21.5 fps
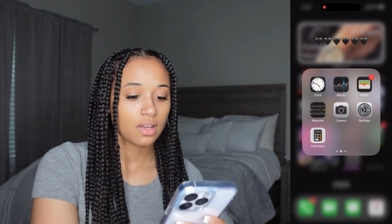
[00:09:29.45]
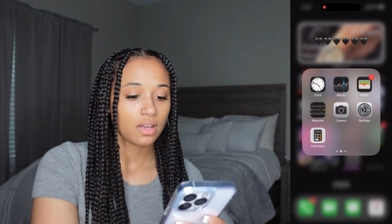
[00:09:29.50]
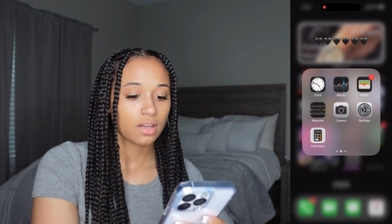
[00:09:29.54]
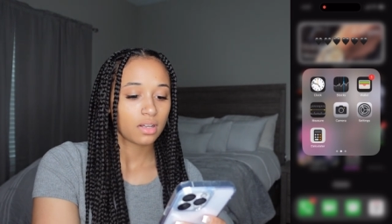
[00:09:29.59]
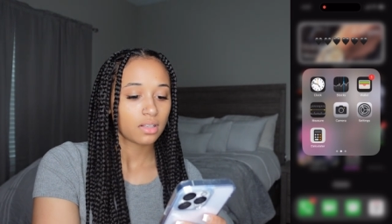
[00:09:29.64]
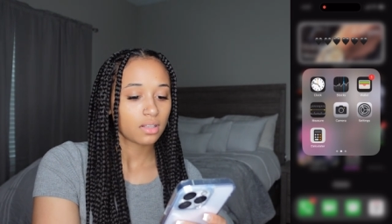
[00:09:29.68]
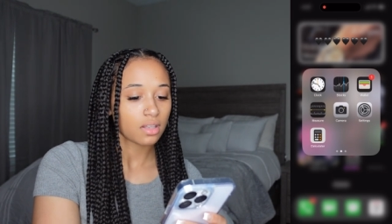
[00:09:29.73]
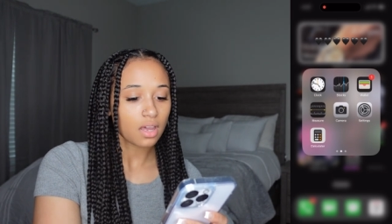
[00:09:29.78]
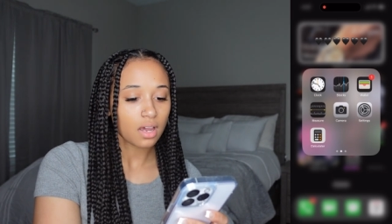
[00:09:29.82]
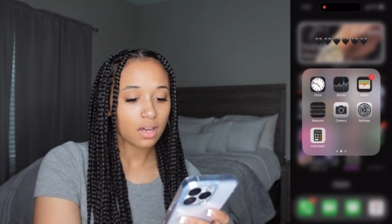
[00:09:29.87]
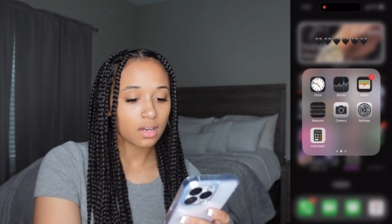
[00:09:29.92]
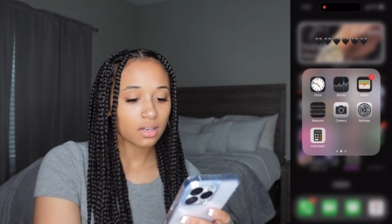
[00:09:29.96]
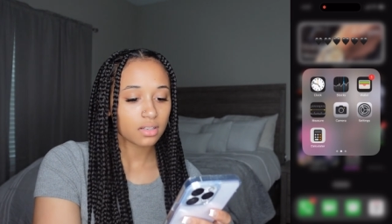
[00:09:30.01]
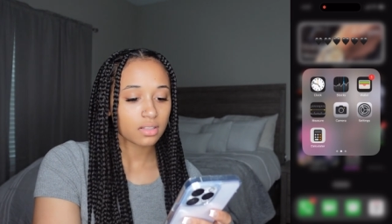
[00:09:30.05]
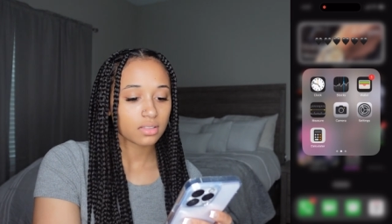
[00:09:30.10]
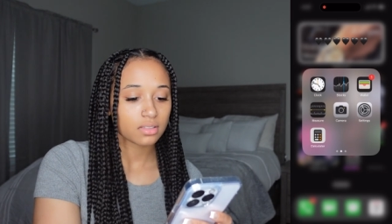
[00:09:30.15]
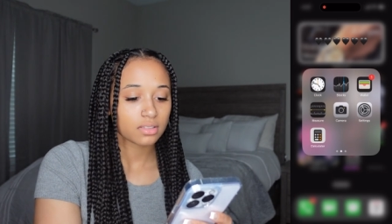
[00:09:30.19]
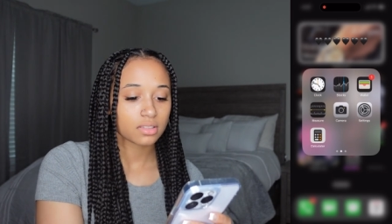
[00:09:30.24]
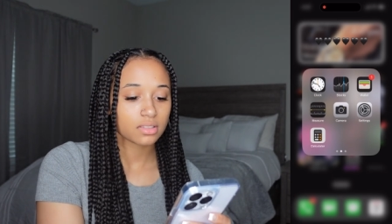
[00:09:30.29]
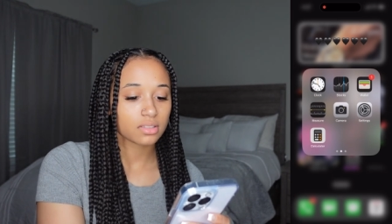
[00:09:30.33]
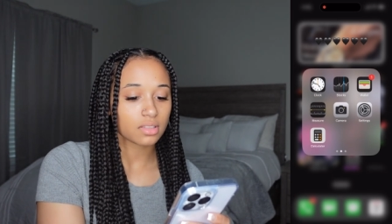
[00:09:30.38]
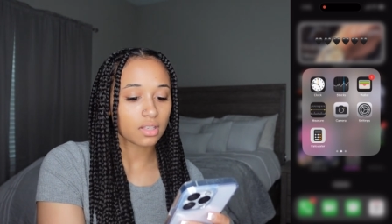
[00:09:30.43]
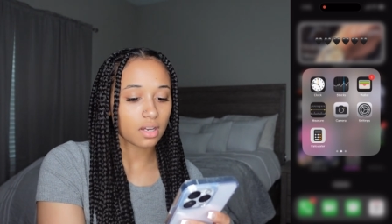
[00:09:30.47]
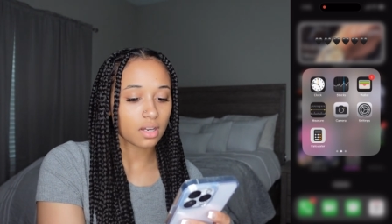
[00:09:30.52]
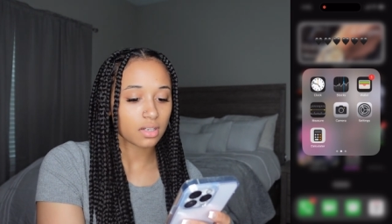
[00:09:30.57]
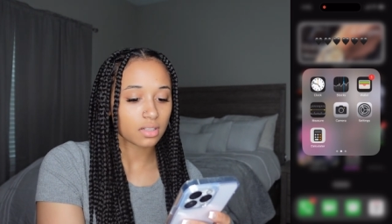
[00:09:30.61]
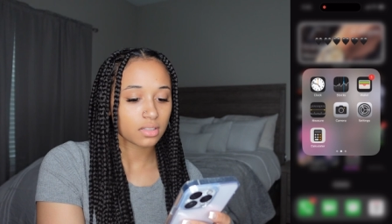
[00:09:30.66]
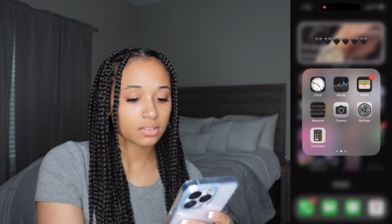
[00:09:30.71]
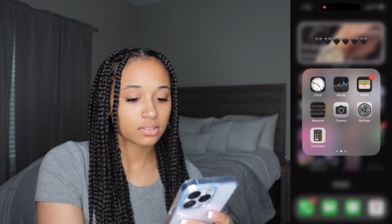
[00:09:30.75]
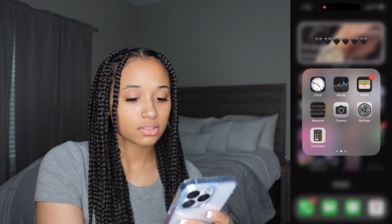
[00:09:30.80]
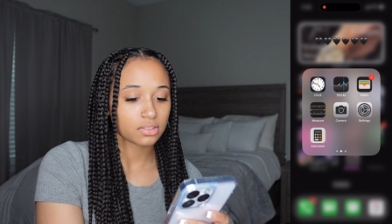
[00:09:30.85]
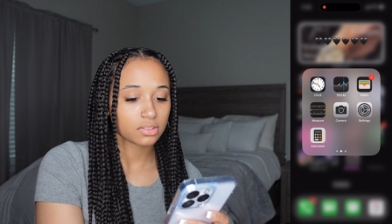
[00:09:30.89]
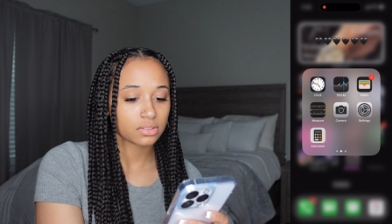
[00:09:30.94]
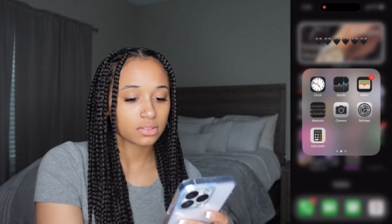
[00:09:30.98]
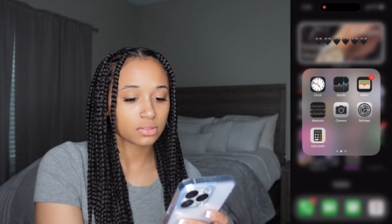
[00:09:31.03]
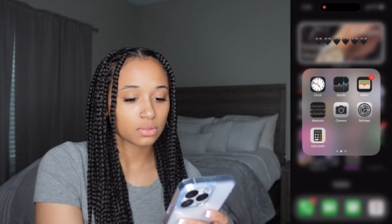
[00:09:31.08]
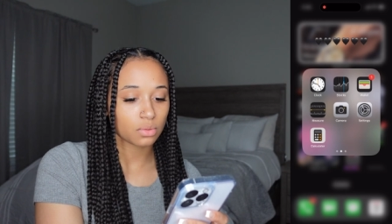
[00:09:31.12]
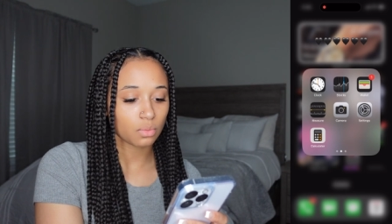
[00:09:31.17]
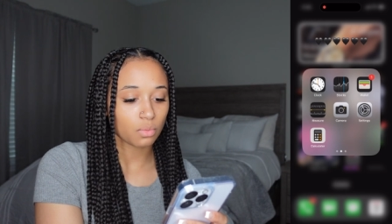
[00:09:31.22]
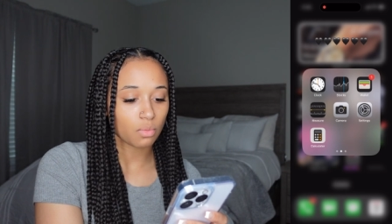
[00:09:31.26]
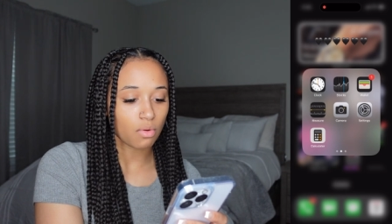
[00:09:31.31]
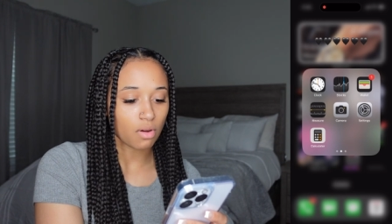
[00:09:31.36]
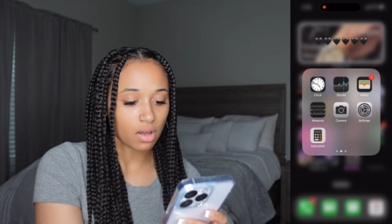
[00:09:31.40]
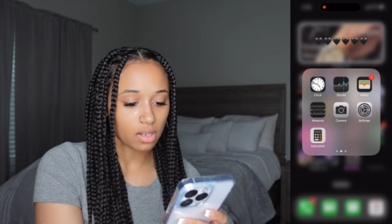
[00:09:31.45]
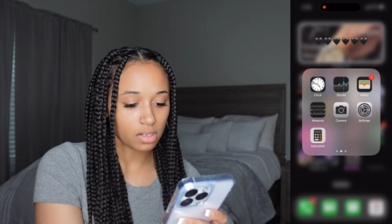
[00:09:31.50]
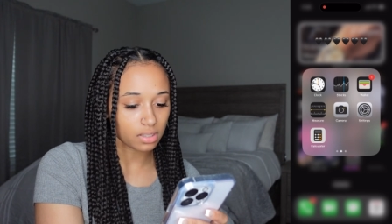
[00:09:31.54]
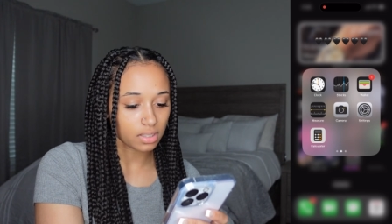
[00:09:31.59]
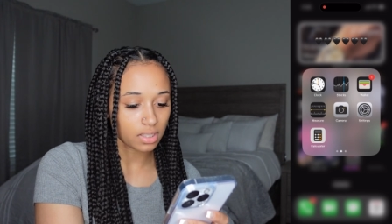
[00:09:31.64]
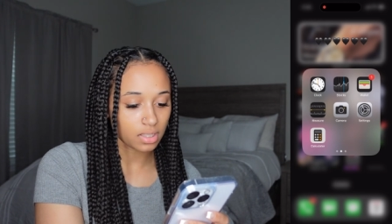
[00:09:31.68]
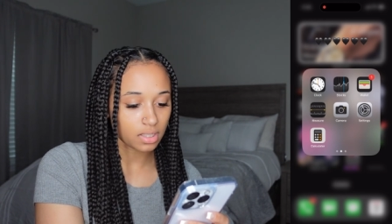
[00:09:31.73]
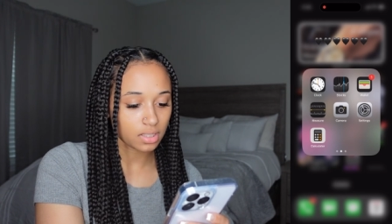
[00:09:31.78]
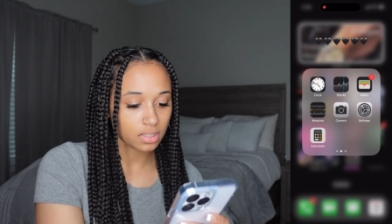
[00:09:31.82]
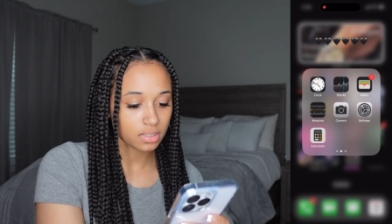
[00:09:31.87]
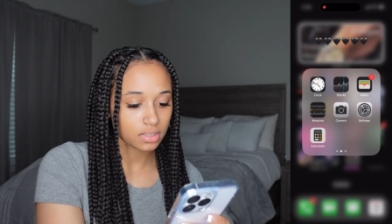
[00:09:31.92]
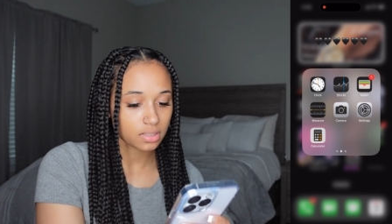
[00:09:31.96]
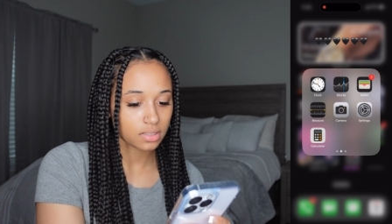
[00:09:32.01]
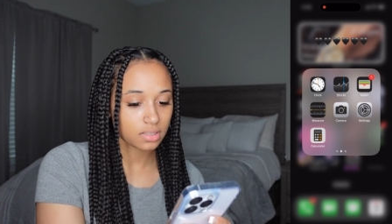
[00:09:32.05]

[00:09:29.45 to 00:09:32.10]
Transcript: clock, stocks, wallet,